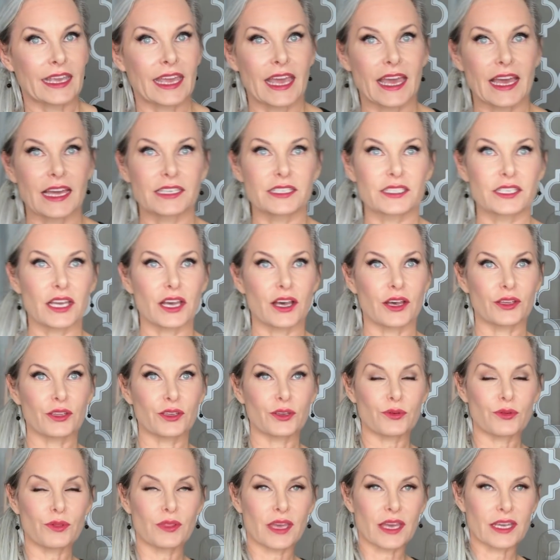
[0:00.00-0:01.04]
can tell
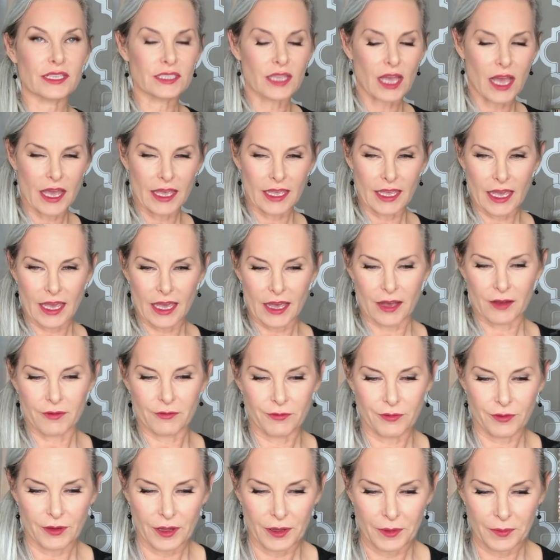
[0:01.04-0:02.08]
you that I
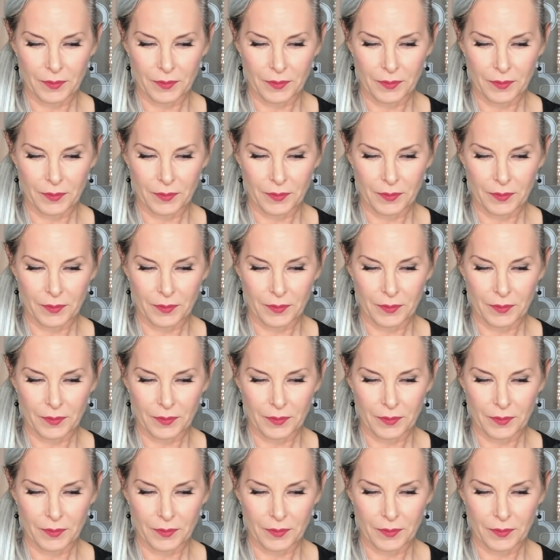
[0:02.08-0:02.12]
have